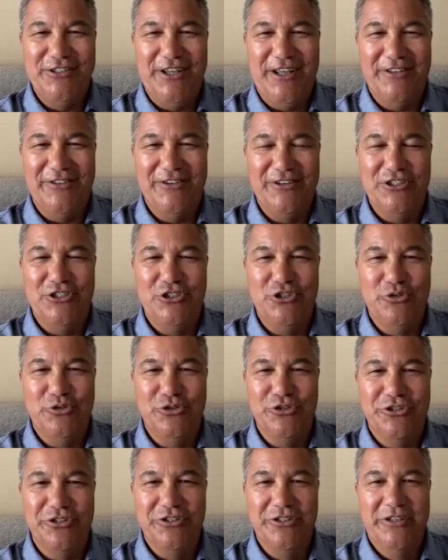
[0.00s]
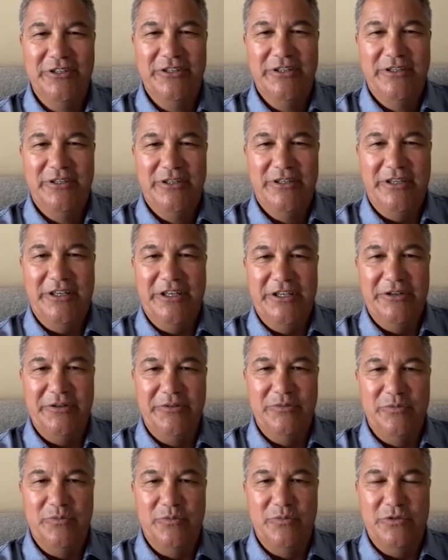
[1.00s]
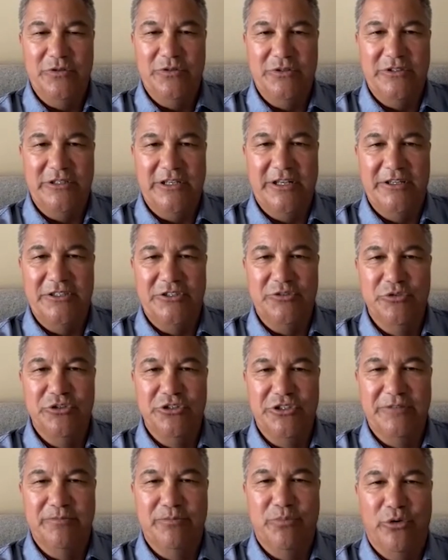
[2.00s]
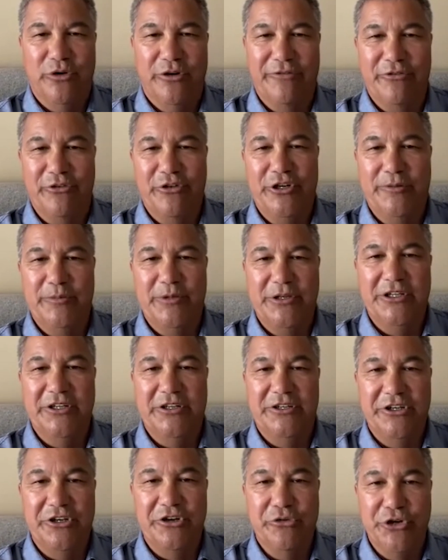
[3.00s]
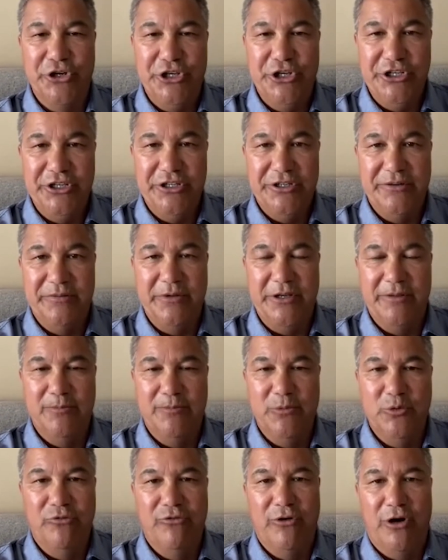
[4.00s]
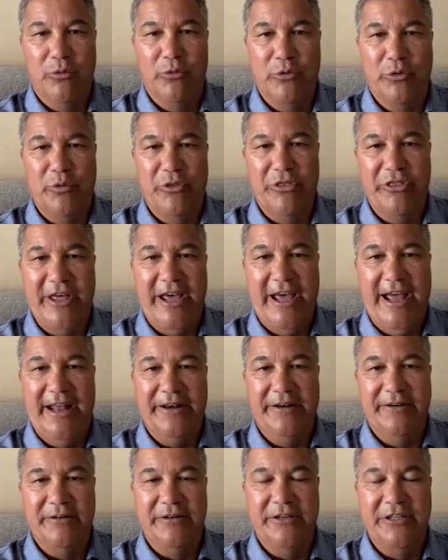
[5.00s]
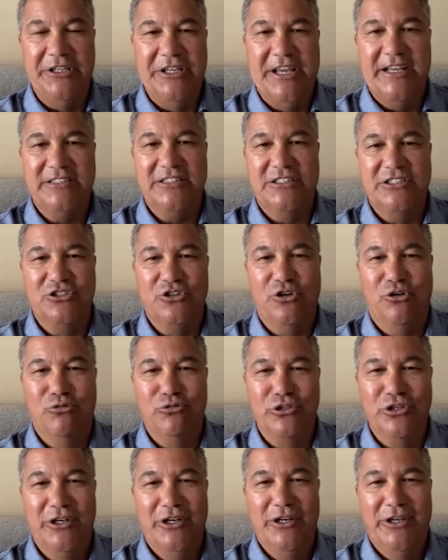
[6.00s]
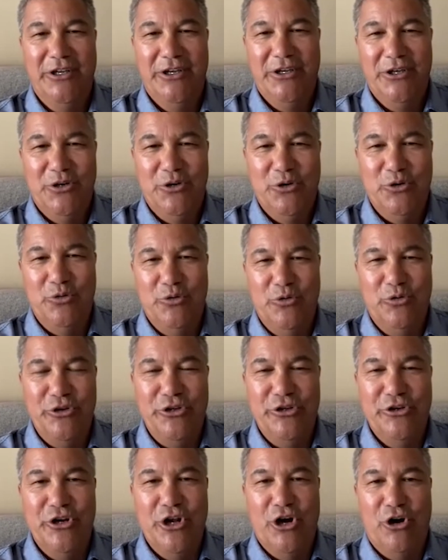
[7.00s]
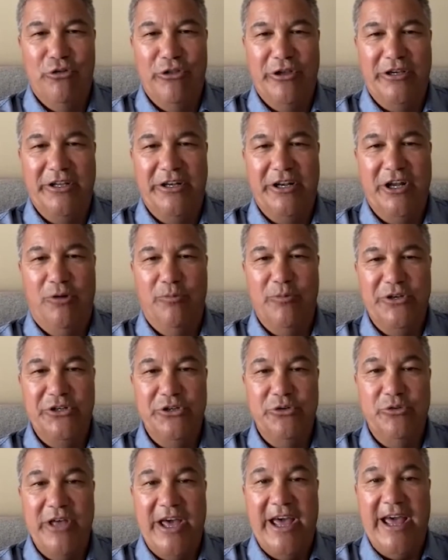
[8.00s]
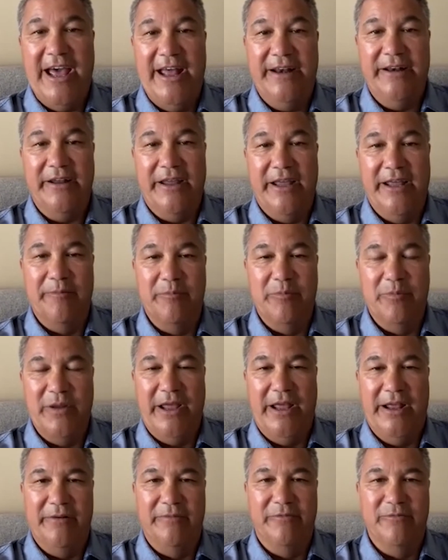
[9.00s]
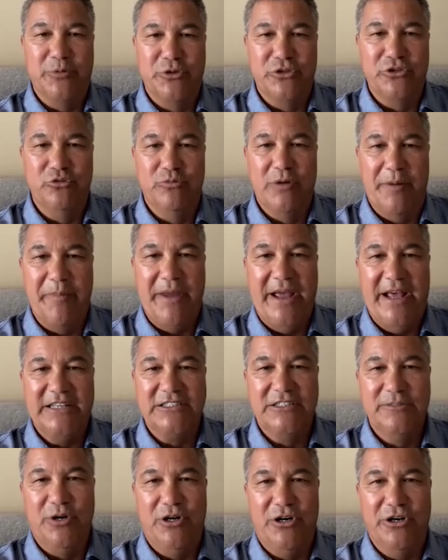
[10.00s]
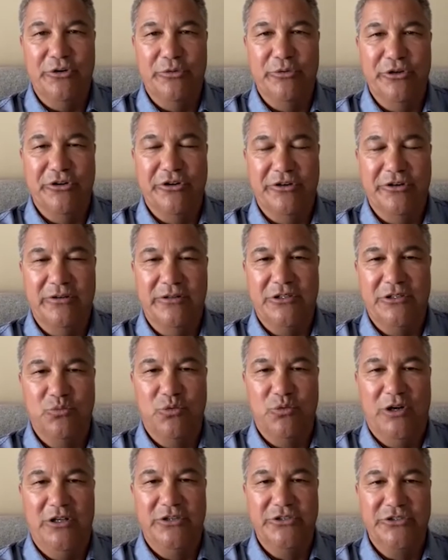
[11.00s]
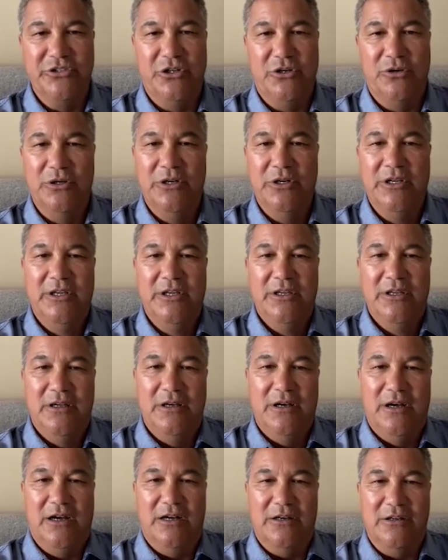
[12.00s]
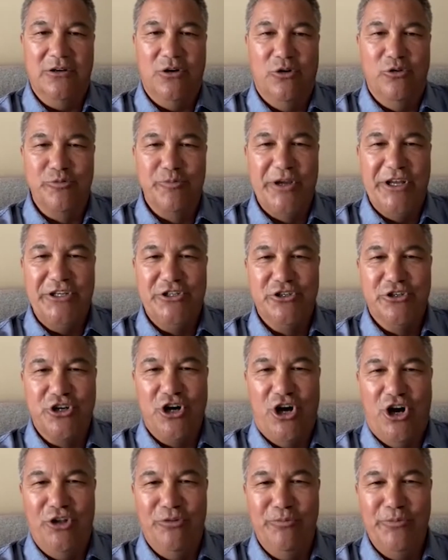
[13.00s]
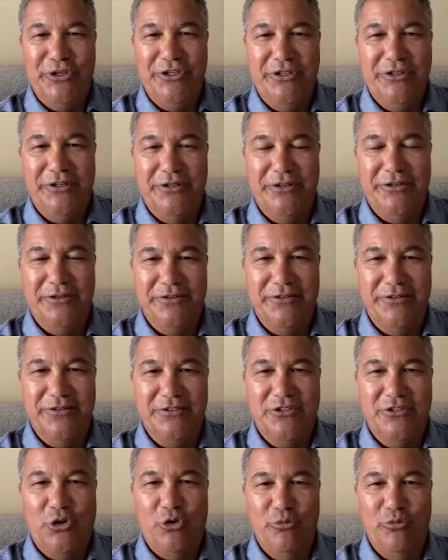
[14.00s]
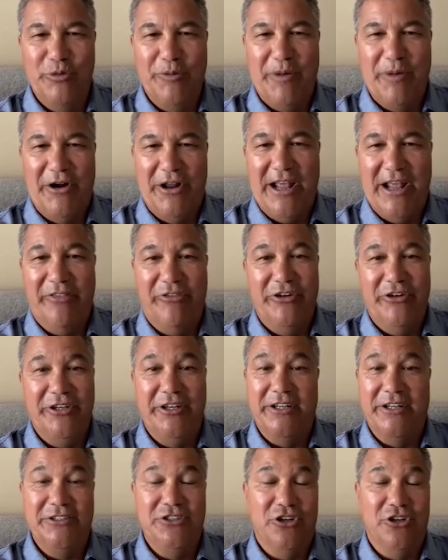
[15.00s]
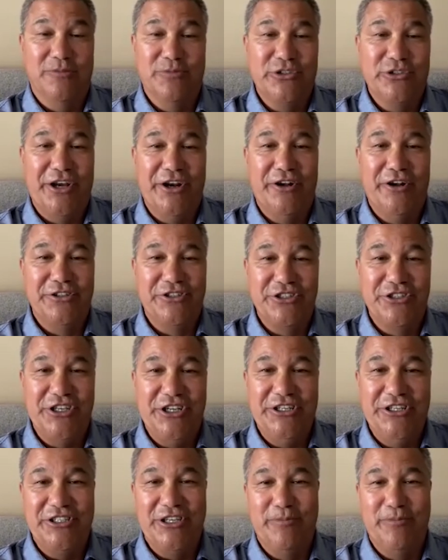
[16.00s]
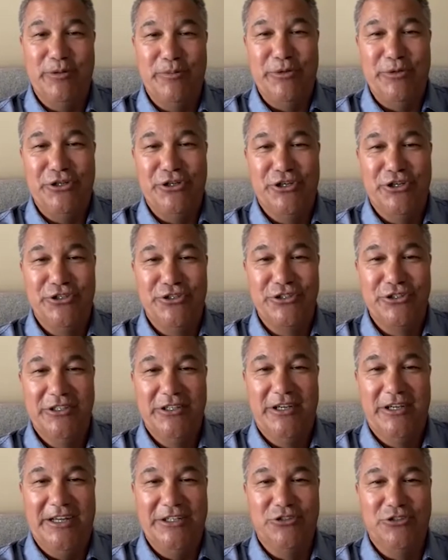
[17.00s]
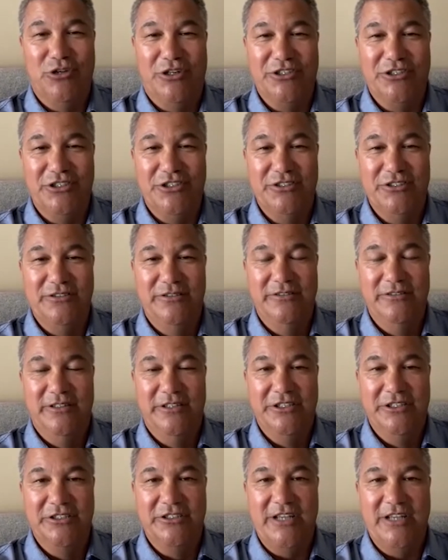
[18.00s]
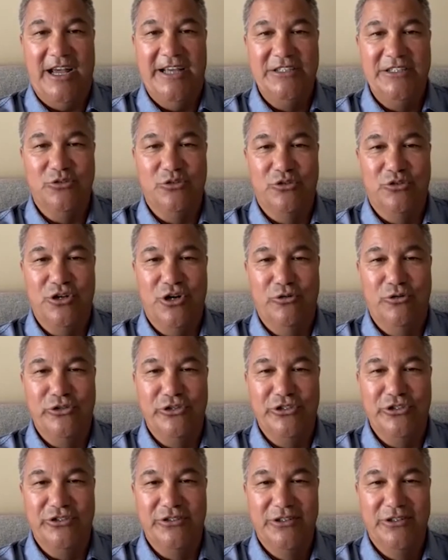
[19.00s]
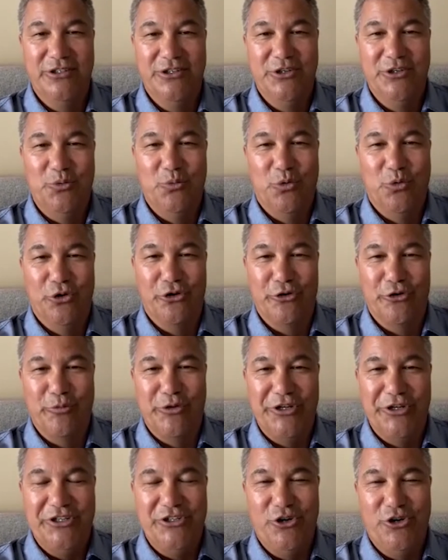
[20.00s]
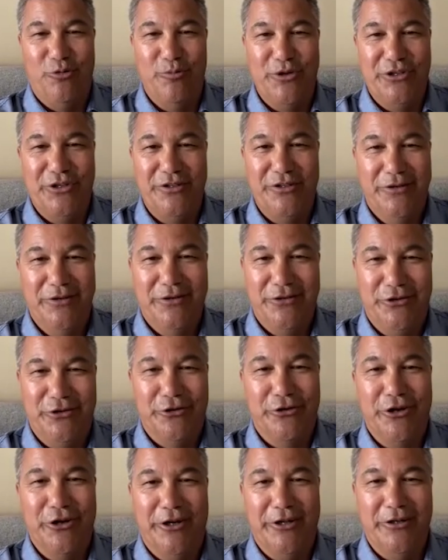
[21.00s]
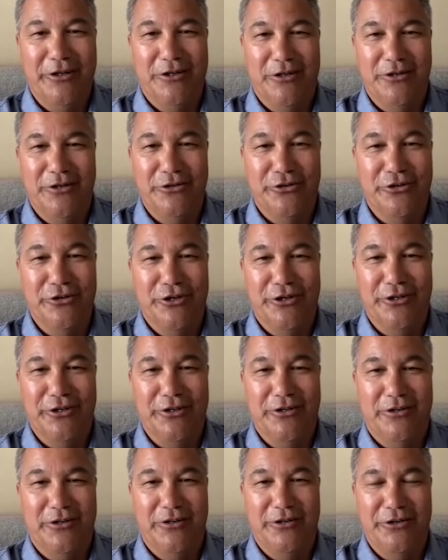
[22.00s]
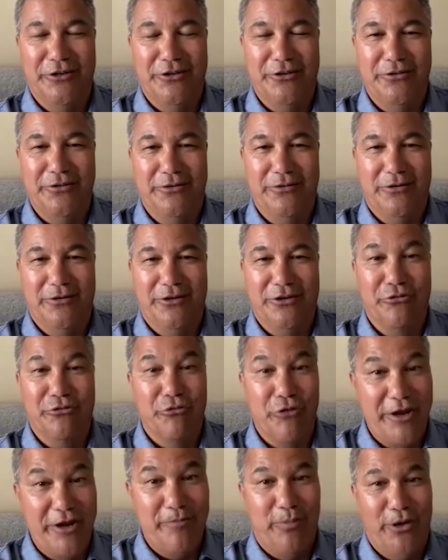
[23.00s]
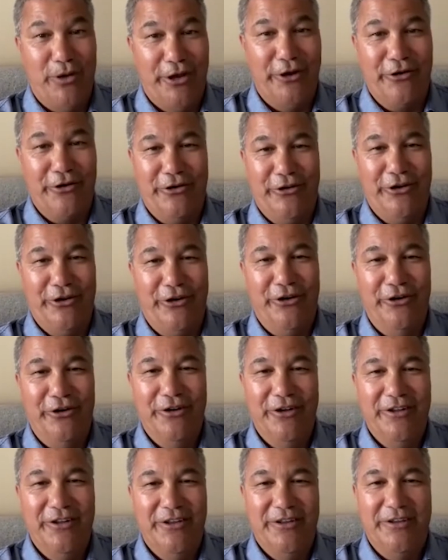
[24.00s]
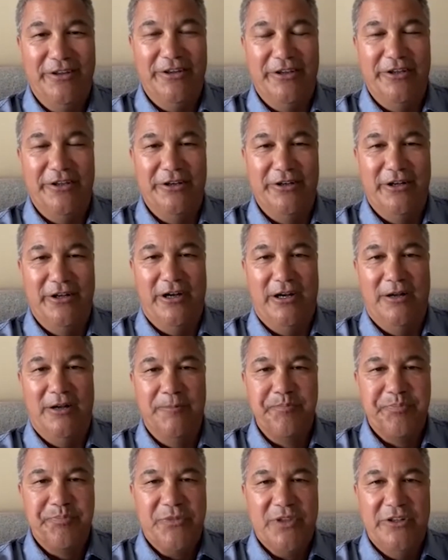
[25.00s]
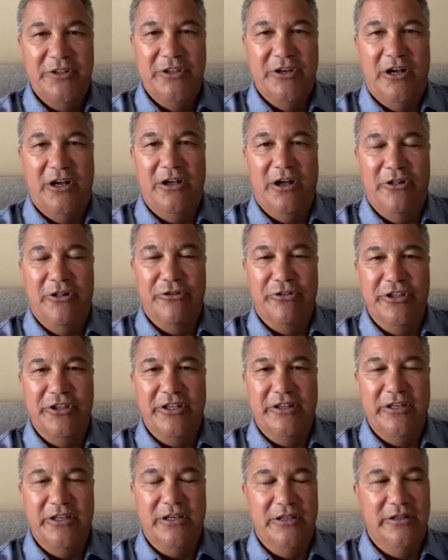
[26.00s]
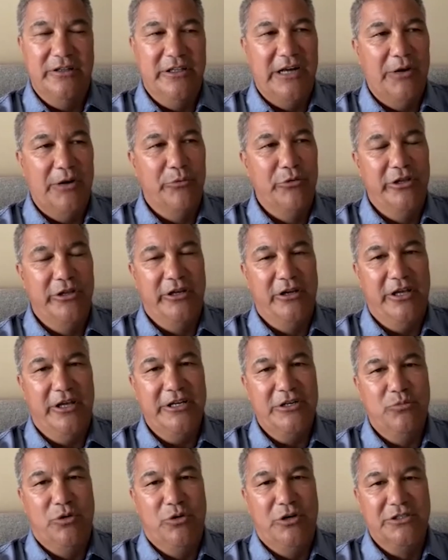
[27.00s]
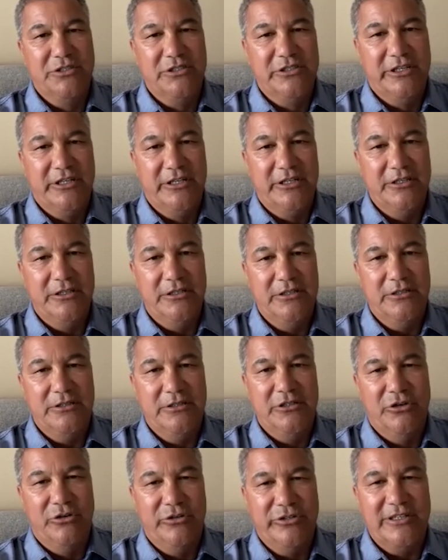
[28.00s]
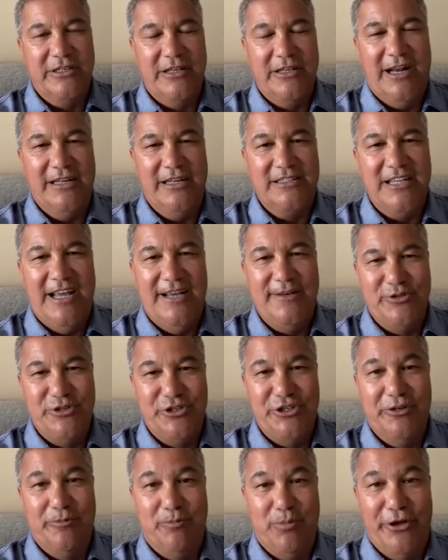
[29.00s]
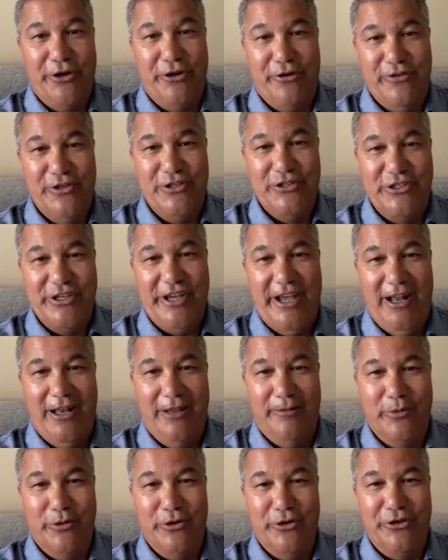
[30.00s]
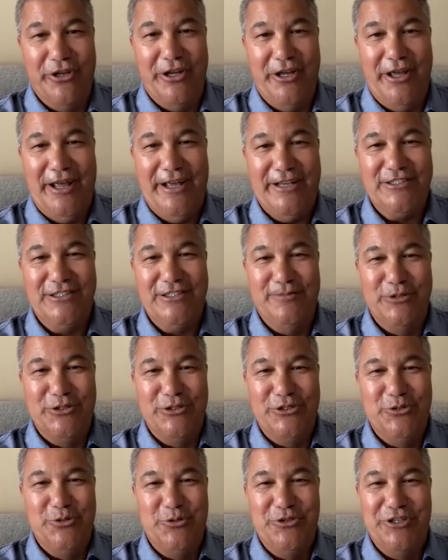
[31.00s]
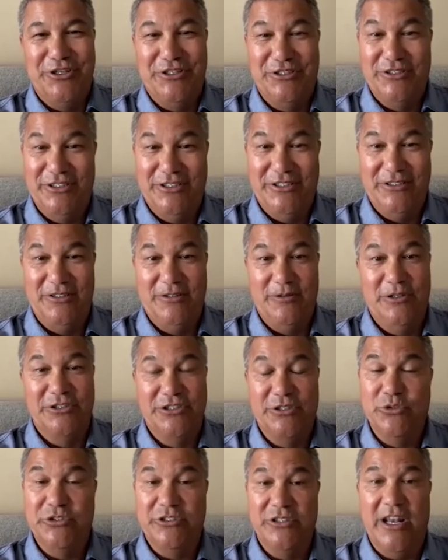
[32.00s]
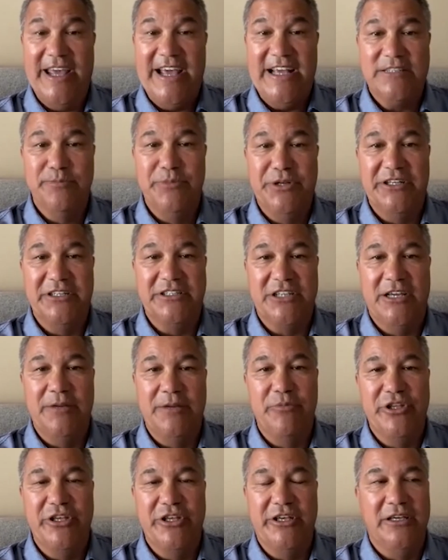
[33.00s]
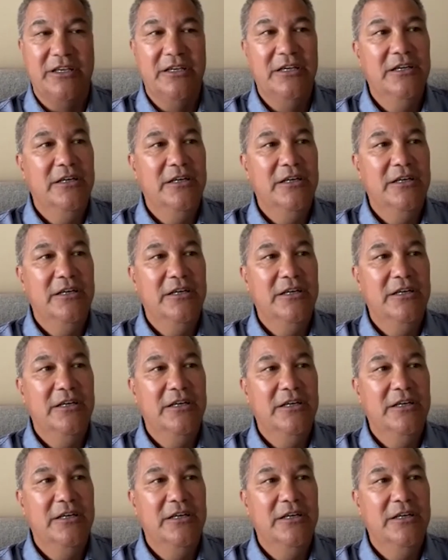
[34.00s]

Anthony Jr., and said it's really important for him to get a degree and, and move forward with that. And he asked his coach, who, who do you know that can help me do that and, and pursue my basketball career as well? So uh, Coach Major called me and told me about Anthony, and I took him sight unseen simply because I trusted his high school coach's word when he told me, you're getting a, you're getting a, a, a great player here. And uh, the other thing that, that I really liked was that you know, a lot of times you get a player of his caliber, you ask them to do things because it was a last minute type thing.